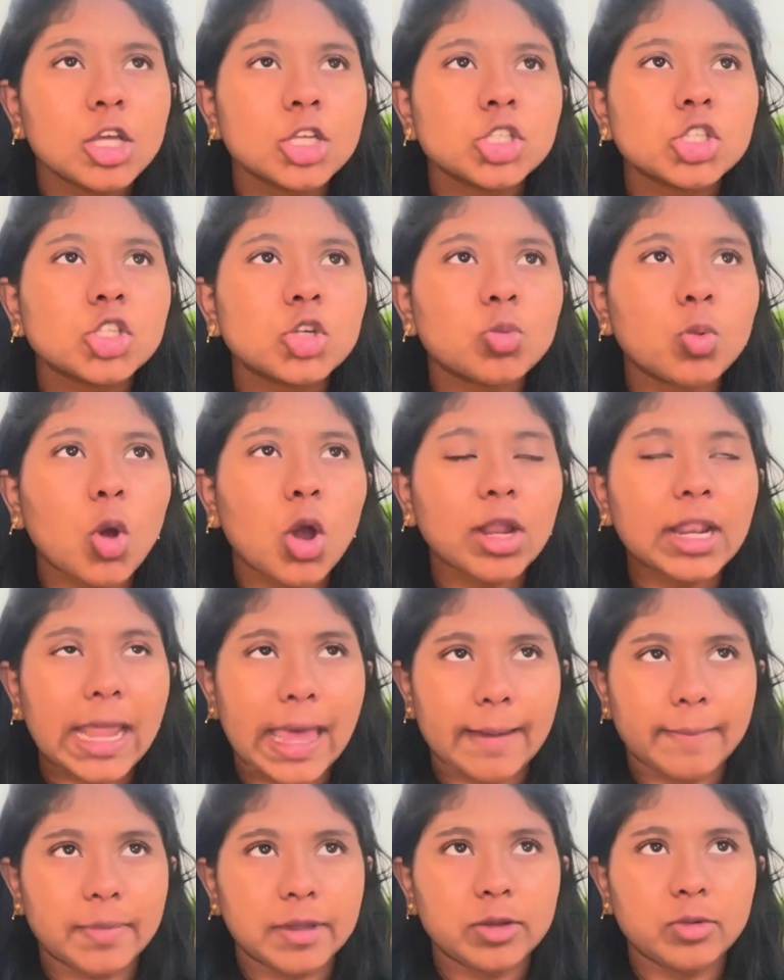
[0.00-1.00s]
So what
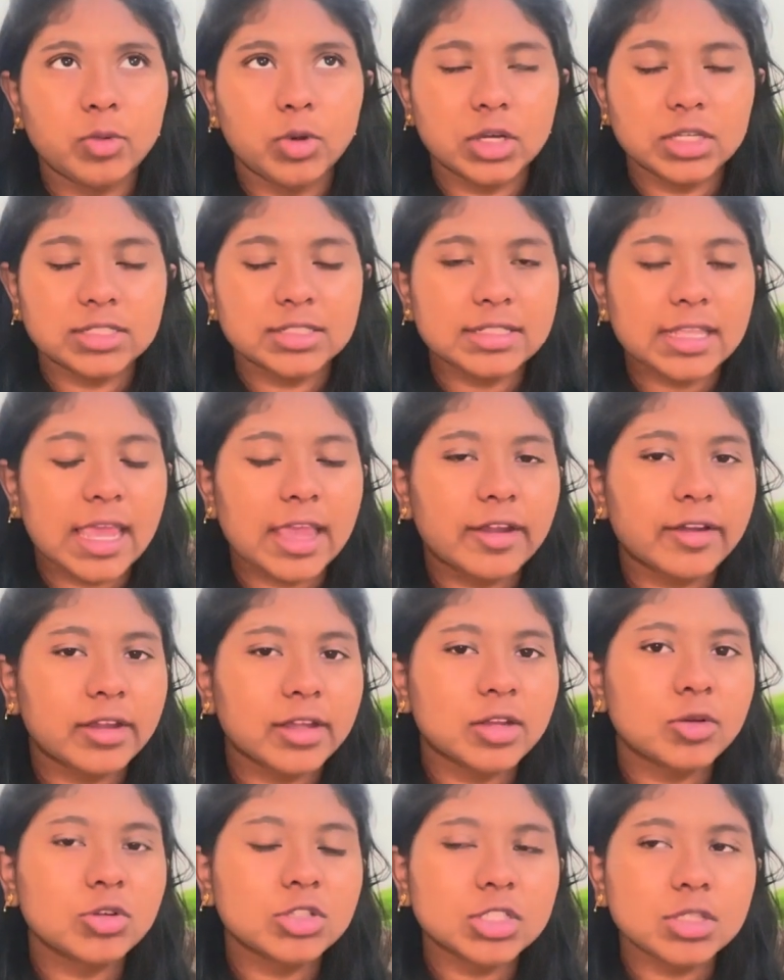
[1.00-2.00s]
happened was
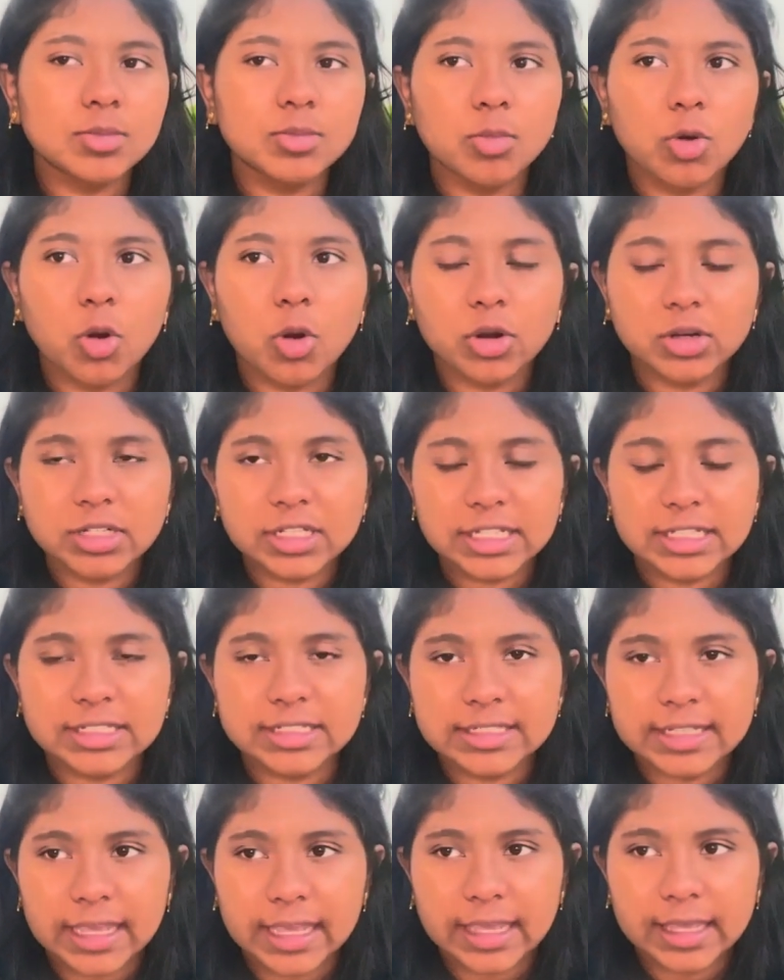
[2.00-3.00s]
it was a morning
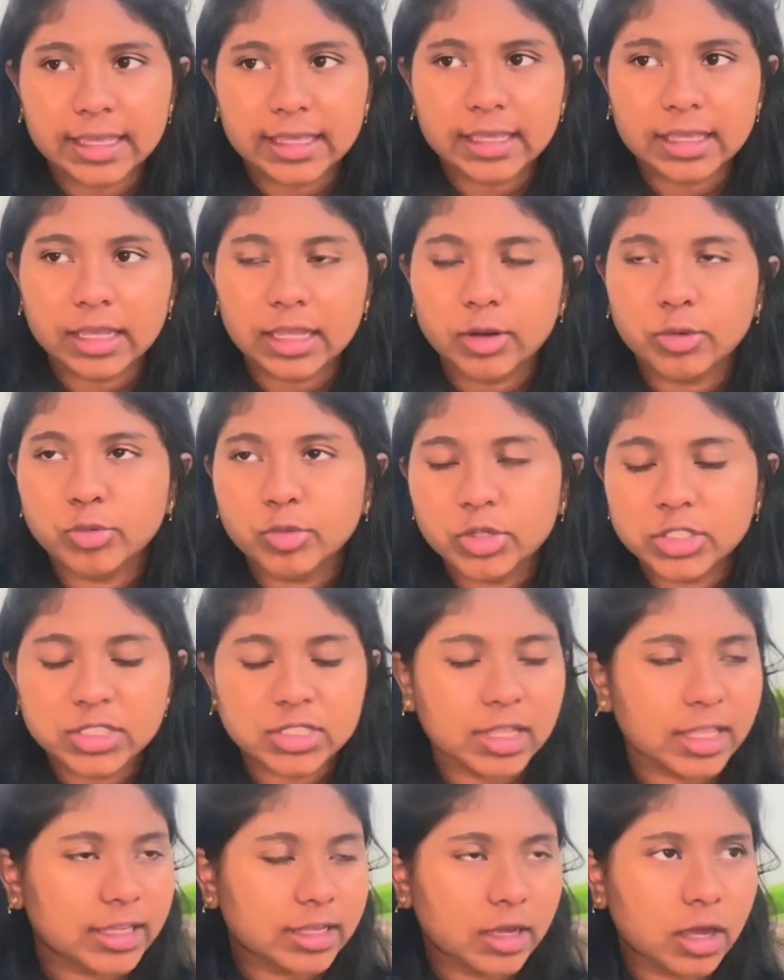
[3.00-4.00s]
day. It
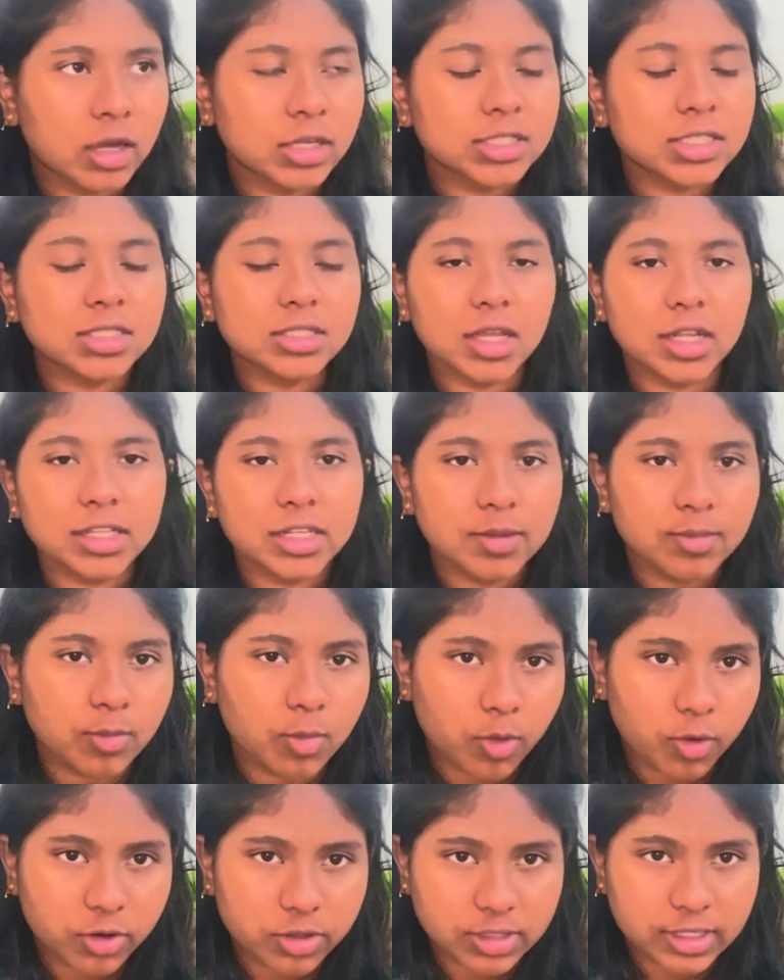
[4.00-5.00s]
was like a sunny
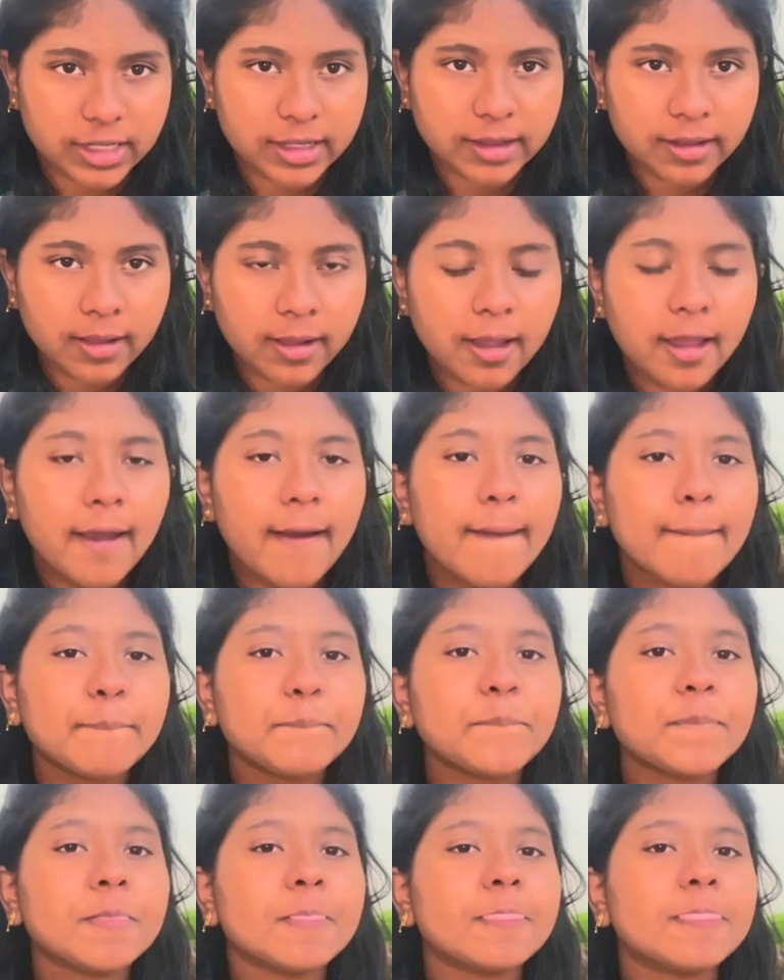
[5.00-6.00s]
morning.
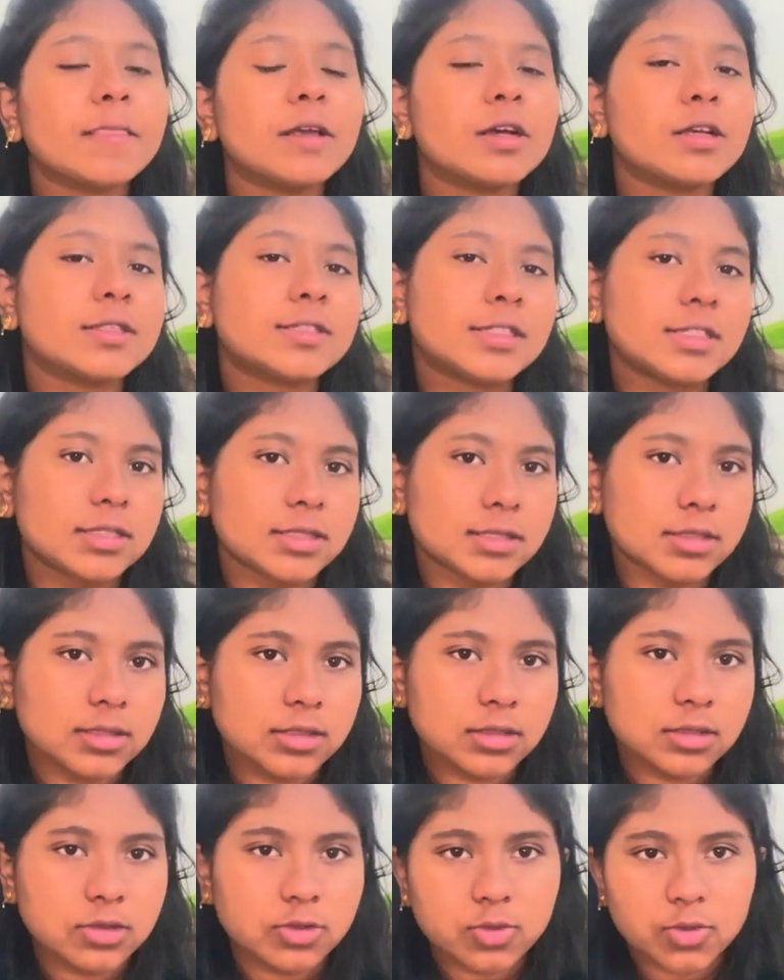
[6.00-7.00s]
The
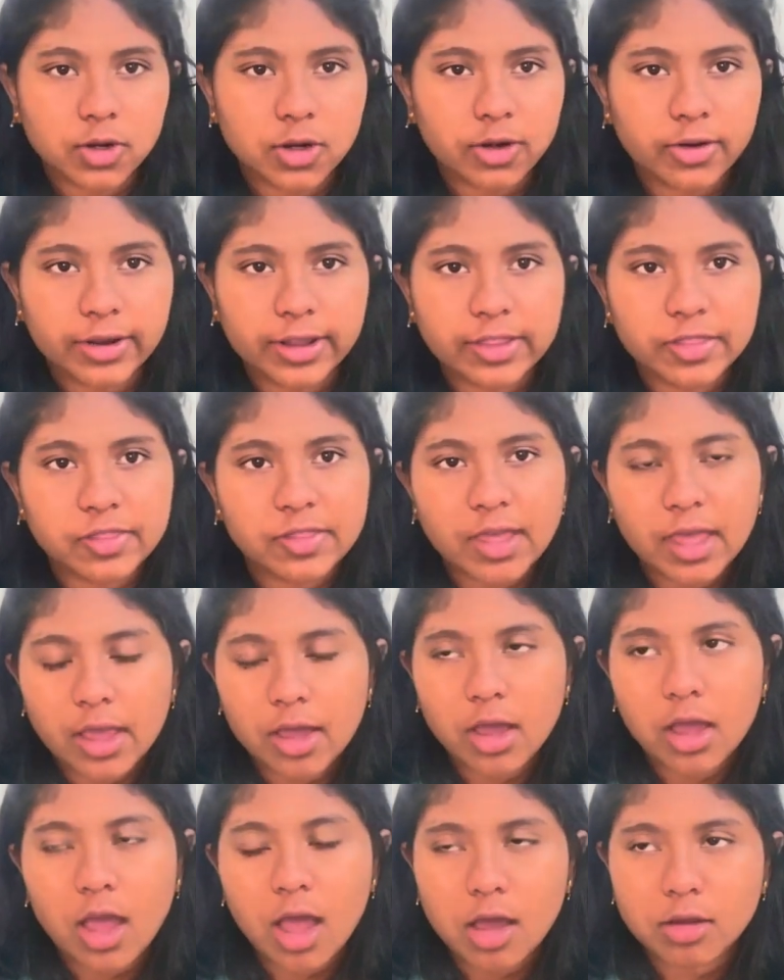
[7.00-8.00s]
citizens were in
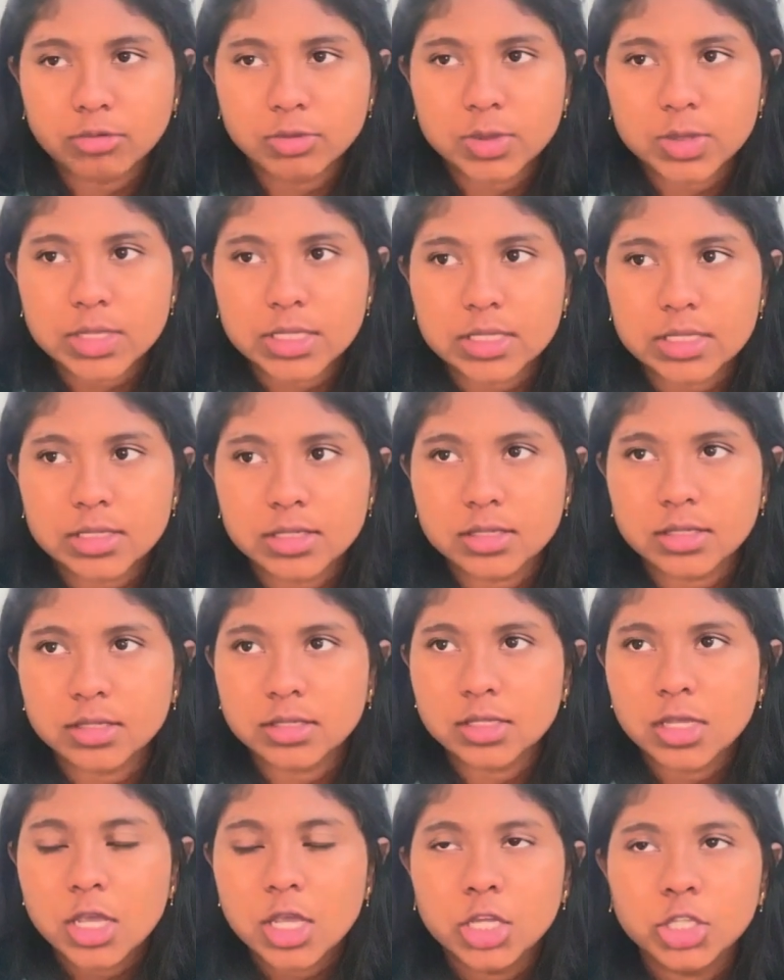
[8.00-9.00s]
their
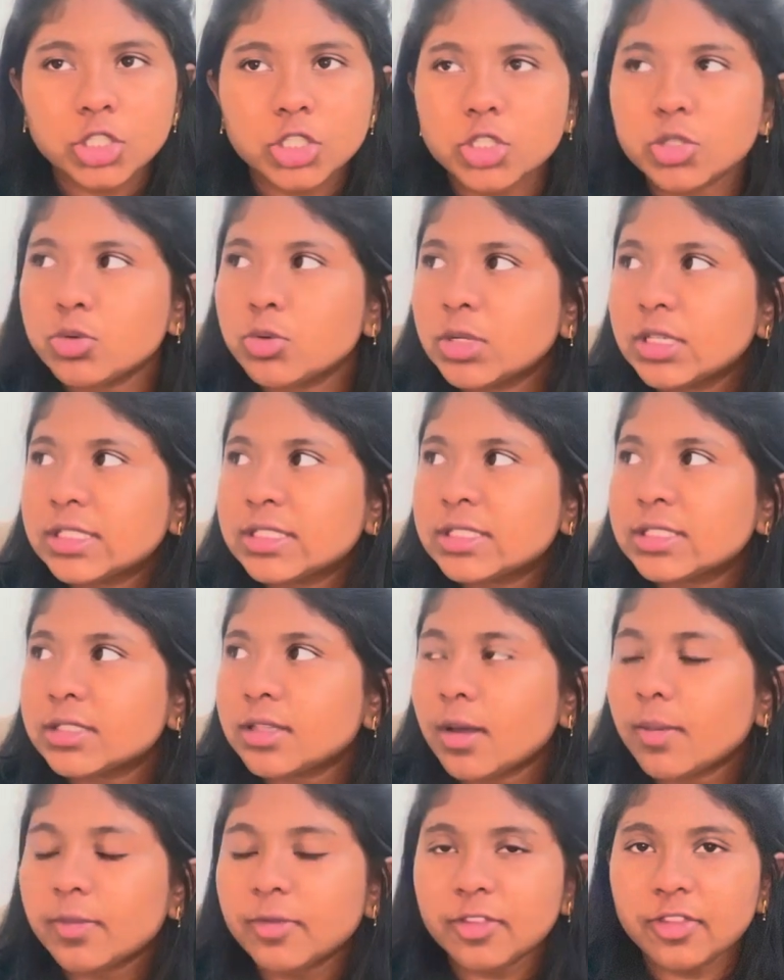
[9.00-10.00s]
houses doing
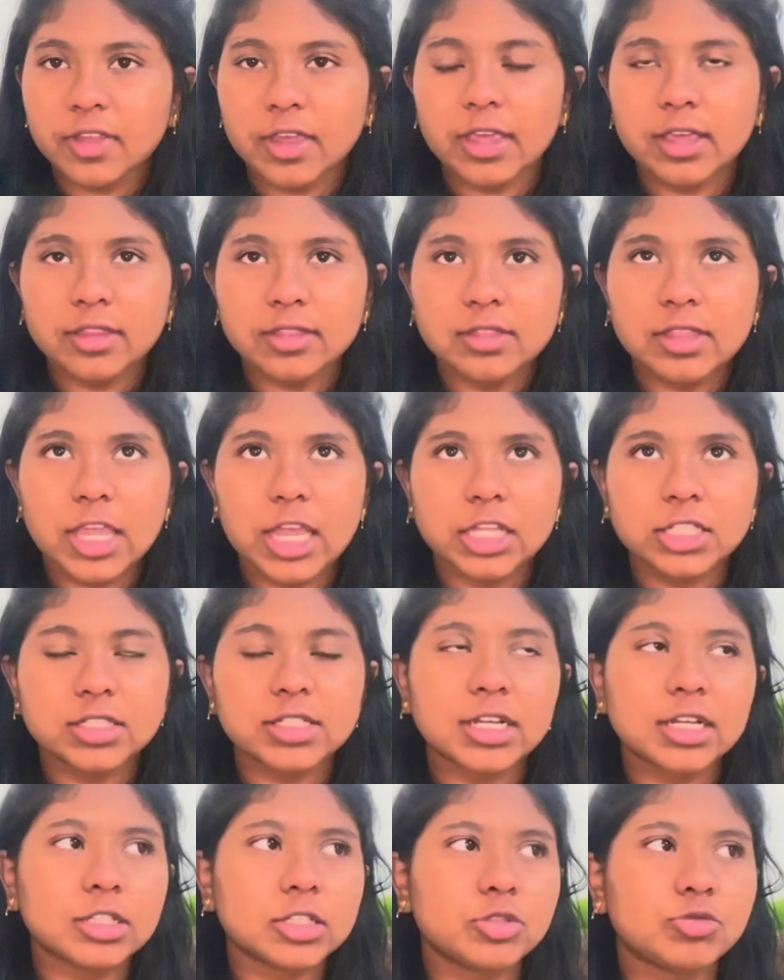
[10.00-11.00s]
something, their
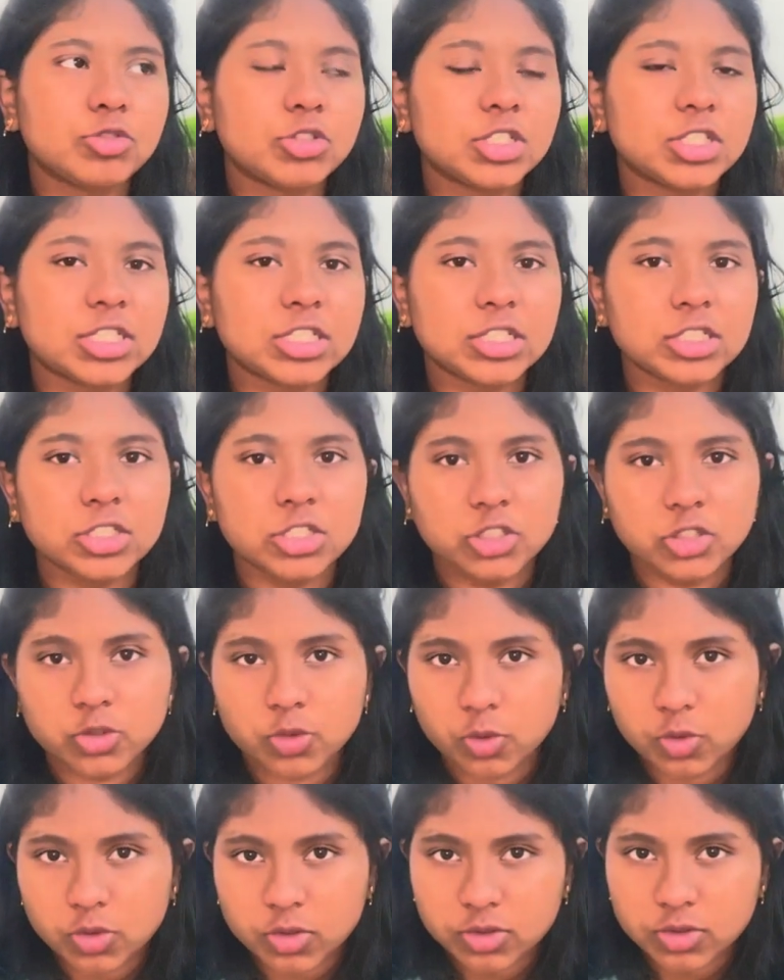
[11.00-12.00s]
daily routine
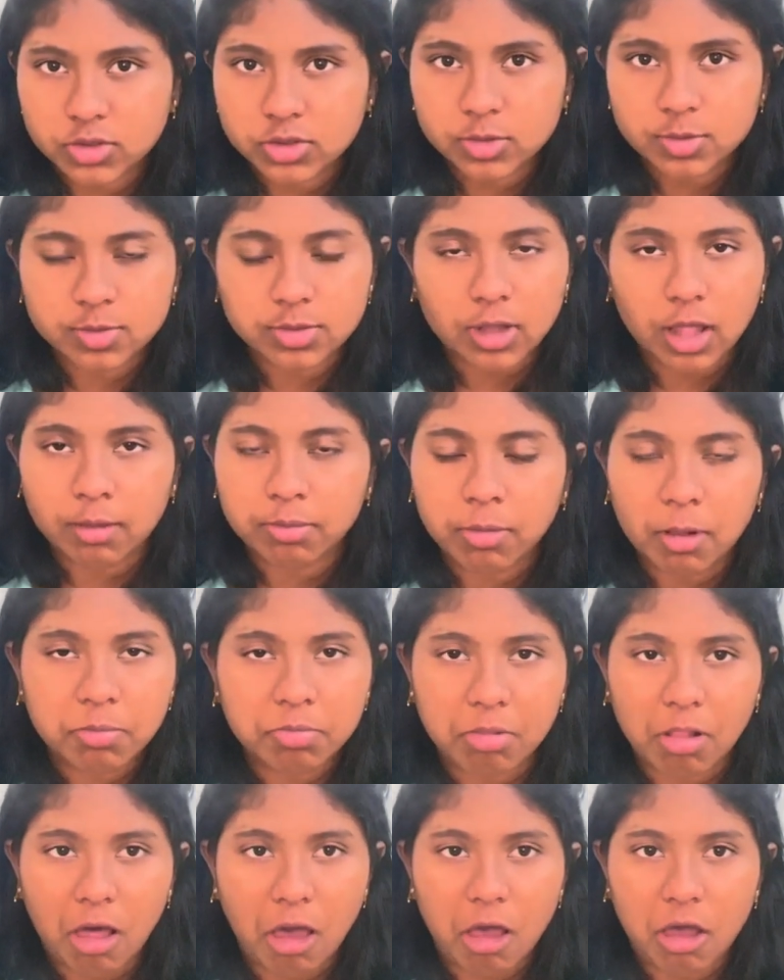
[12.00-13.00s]
chores, blah blah
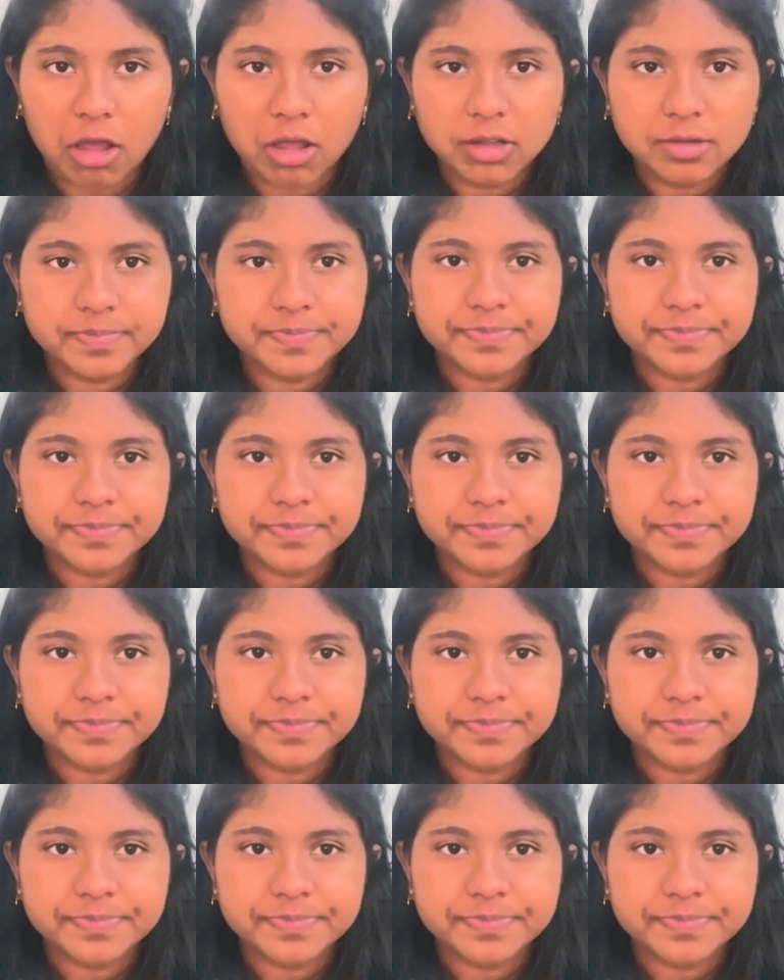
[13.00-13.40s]
blah.